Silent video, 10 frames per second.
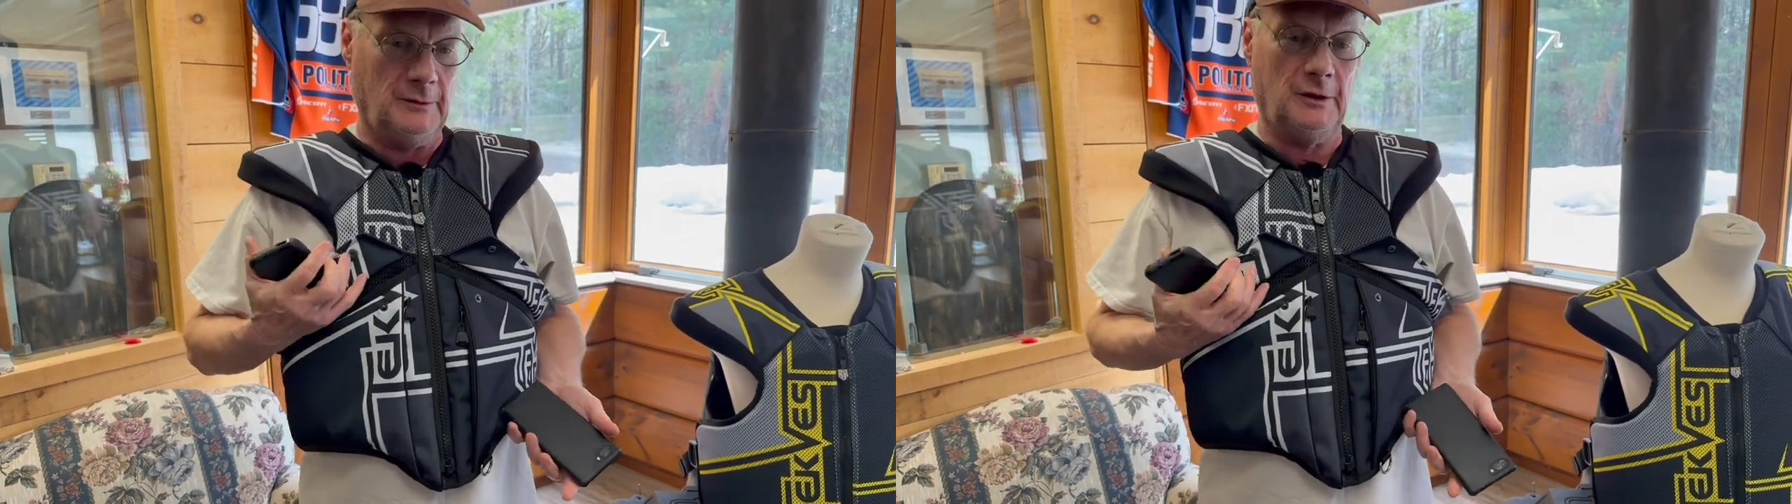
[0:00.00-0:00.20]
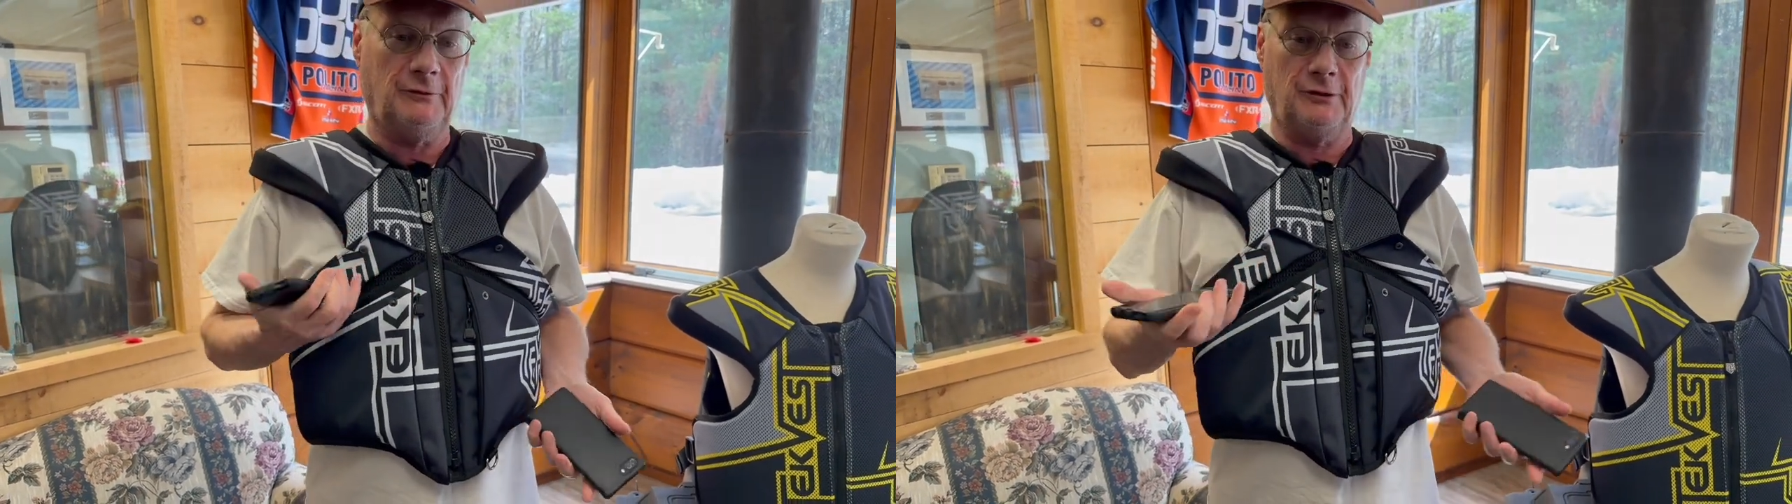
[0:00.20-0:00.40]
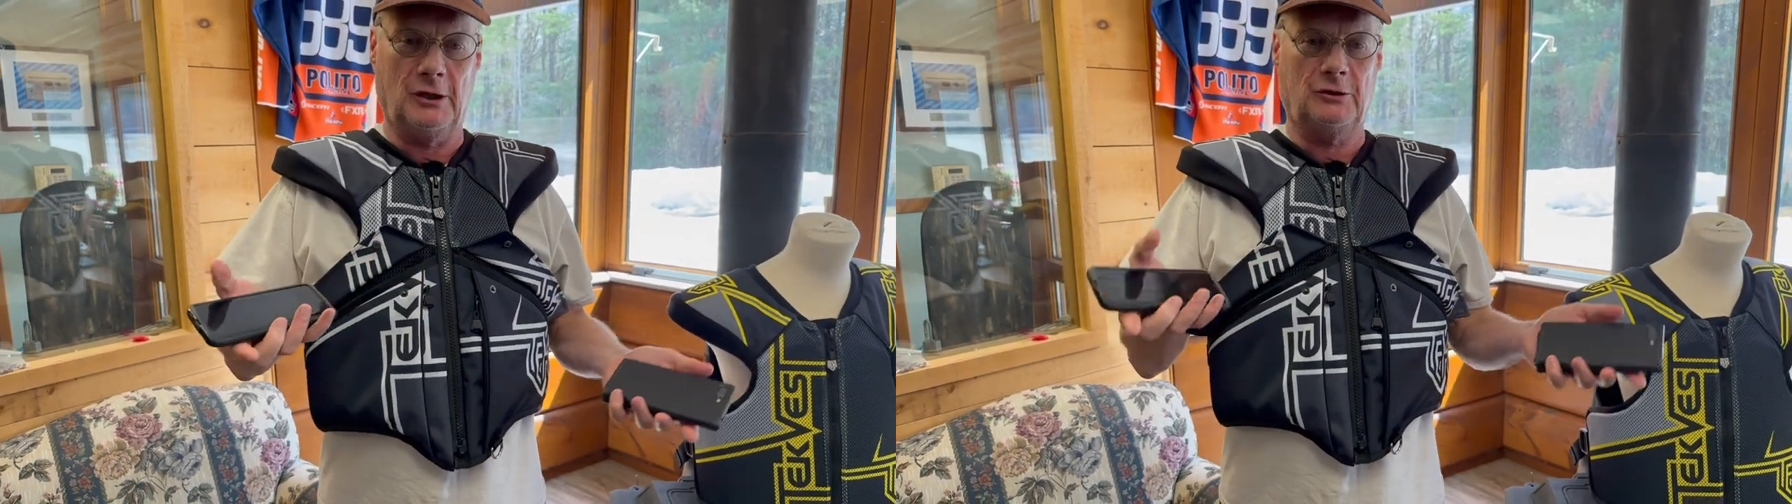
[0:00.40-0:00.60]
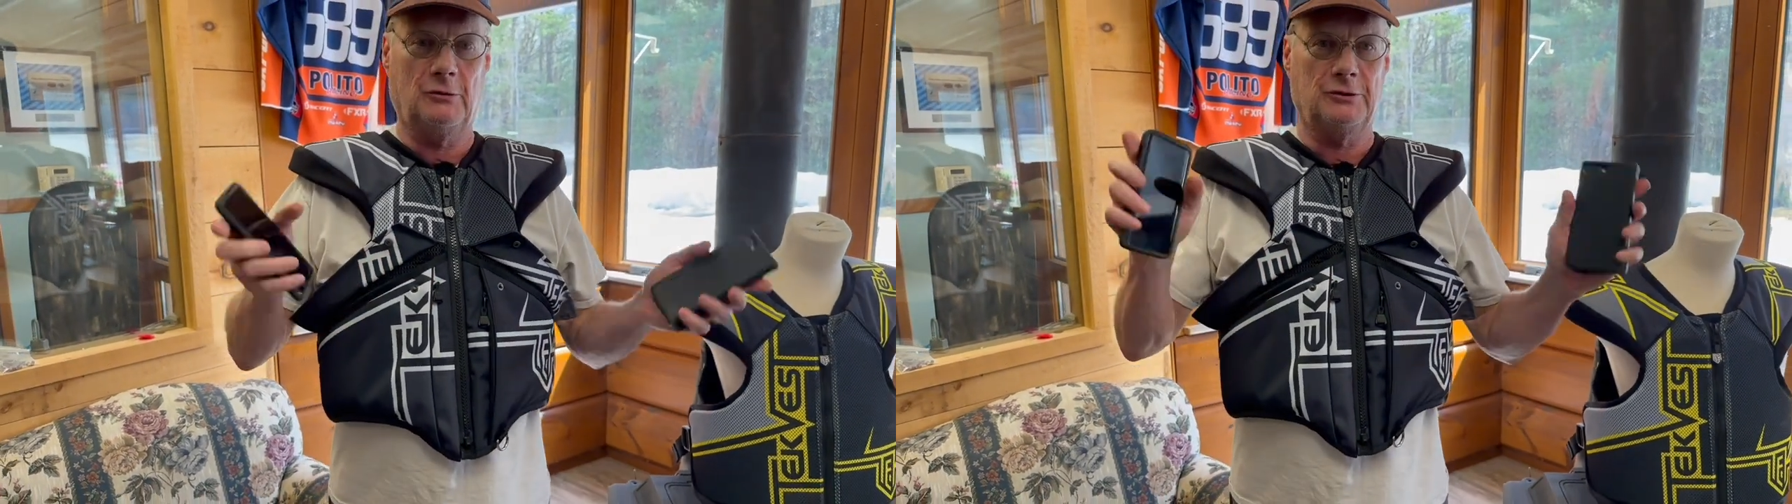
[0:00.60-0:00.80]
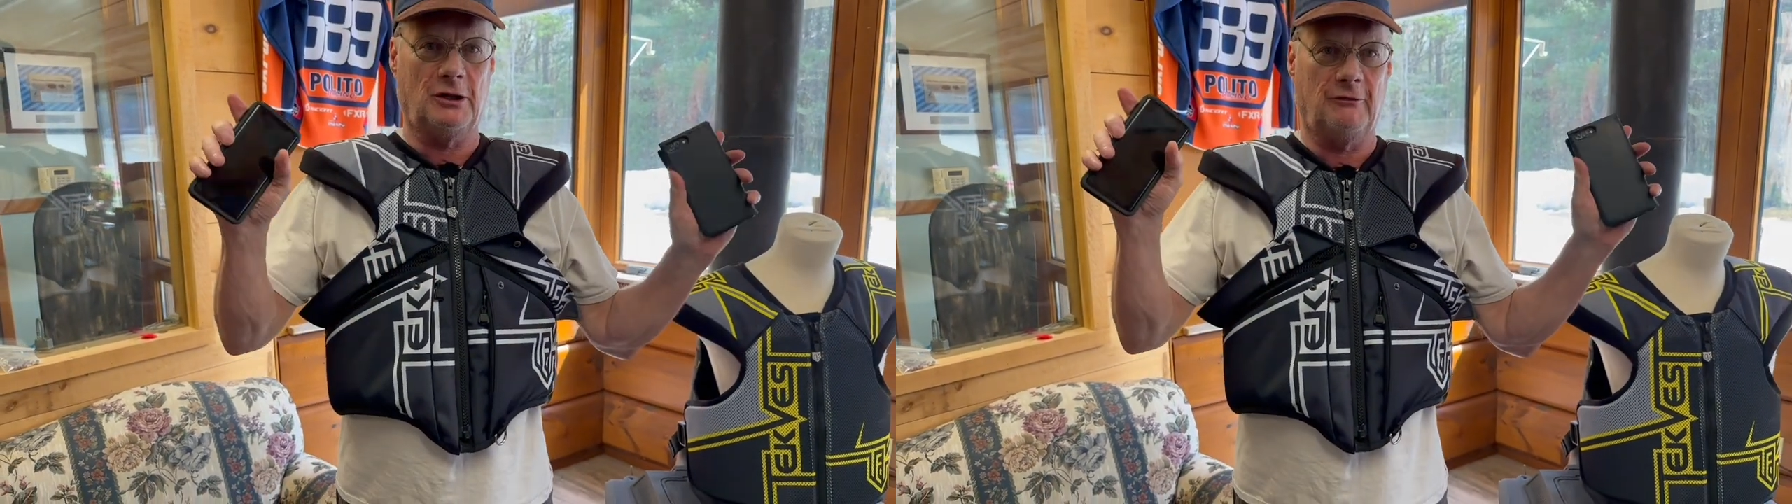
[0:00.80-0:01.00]
if not
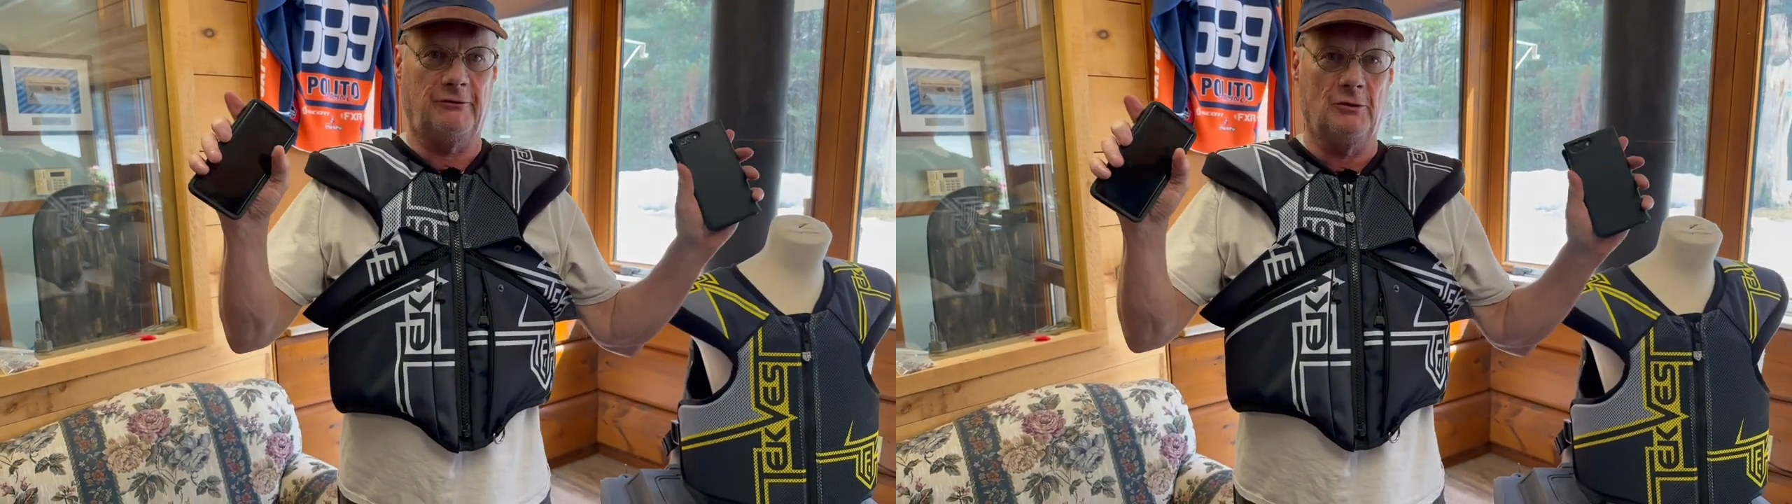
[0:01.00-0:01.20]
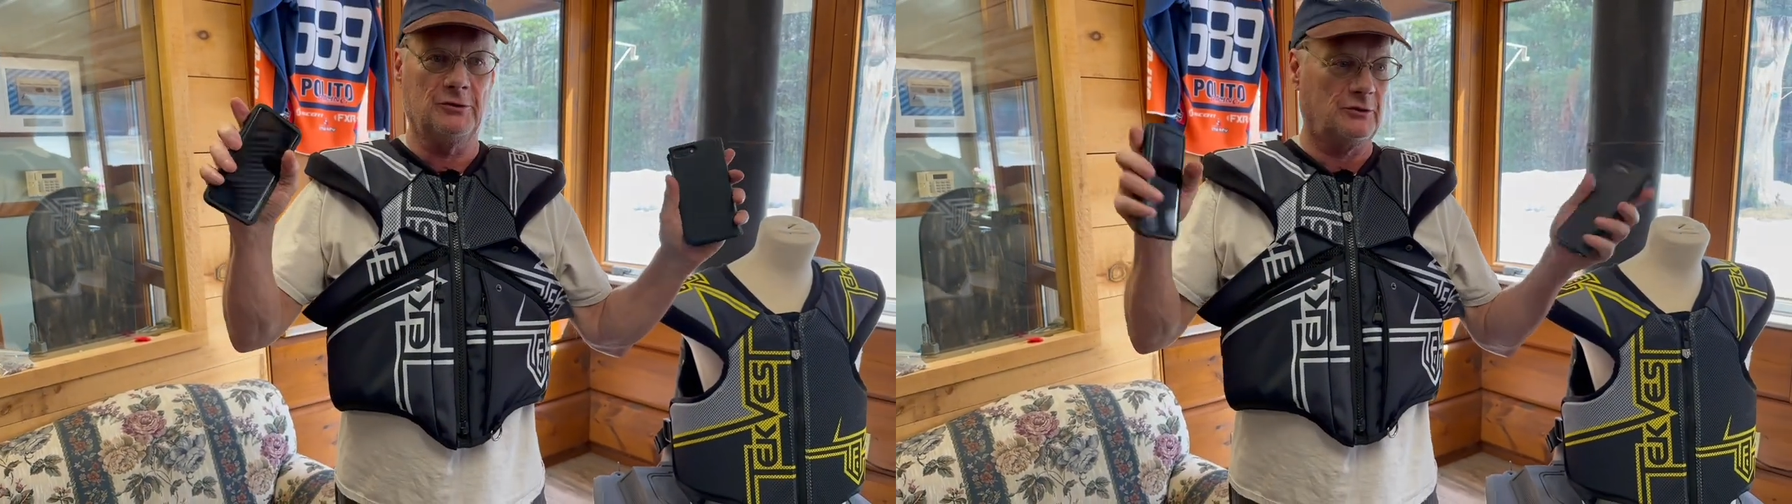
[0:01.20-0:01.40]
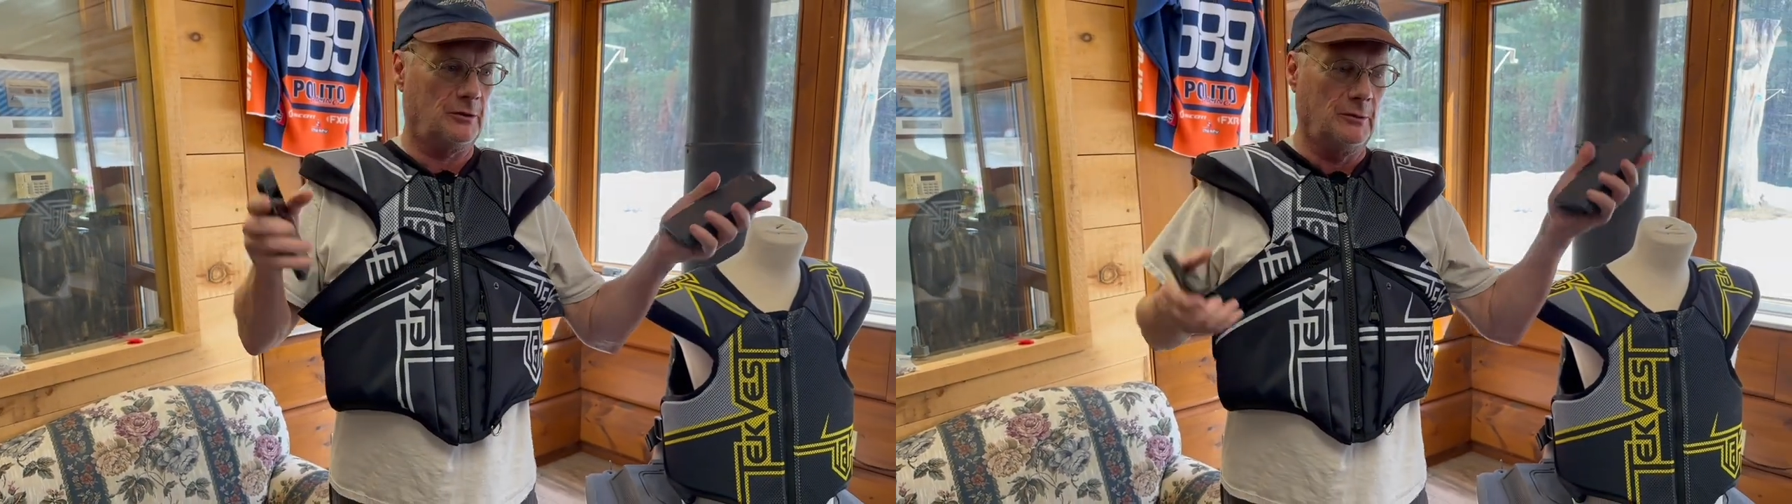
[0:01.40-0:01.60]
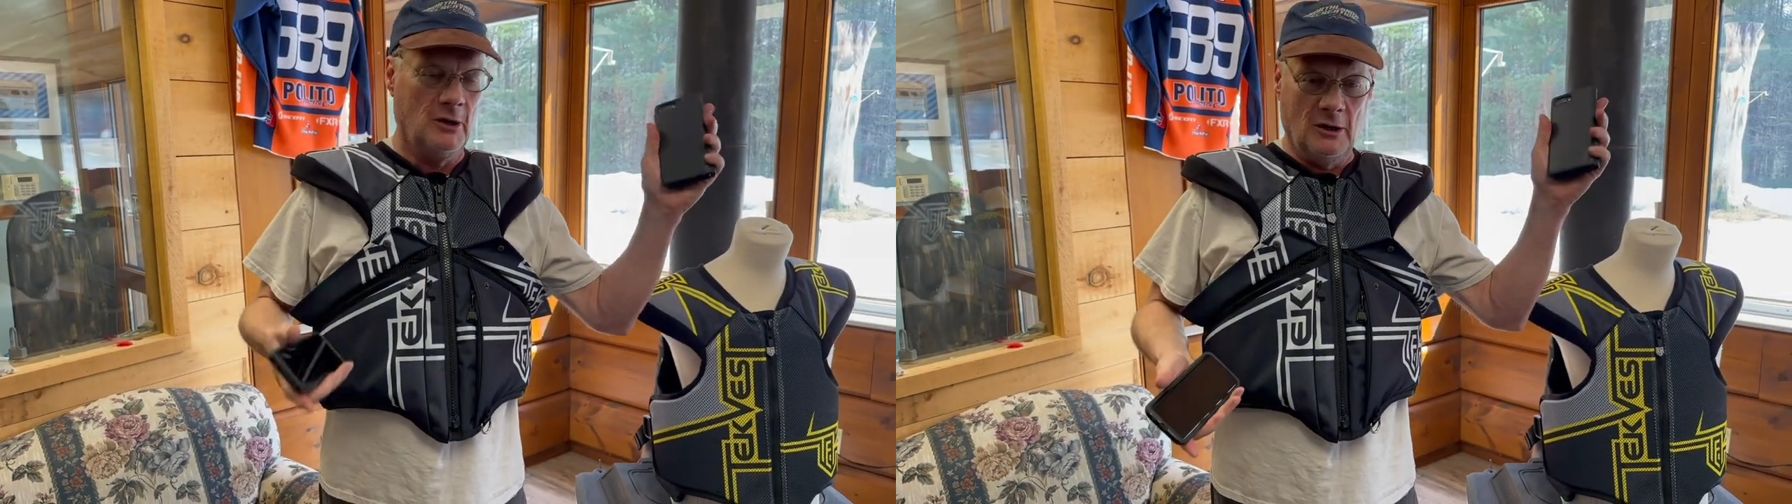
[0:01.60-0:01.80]
two cell phones or